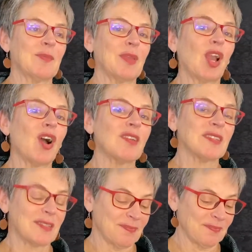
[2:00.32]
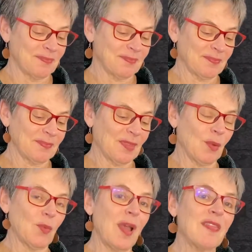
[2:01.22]
because
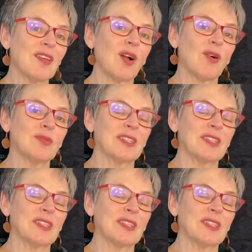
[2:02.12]
when the gold